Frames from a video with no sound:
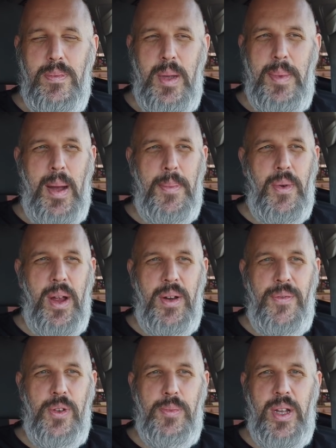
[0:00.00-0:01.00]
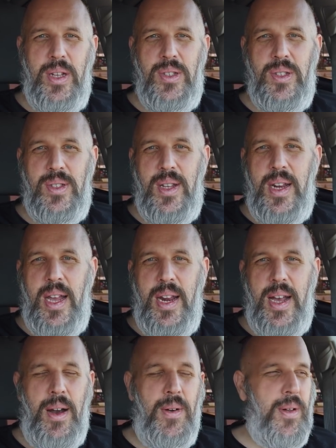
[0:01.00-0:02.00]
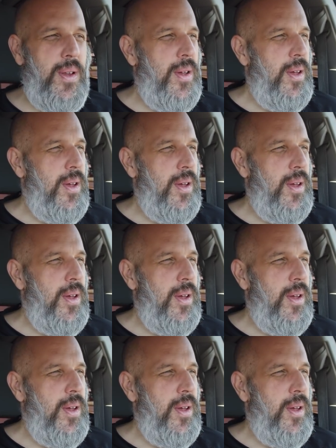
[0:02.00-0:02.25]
Bebop around a few places, then head out.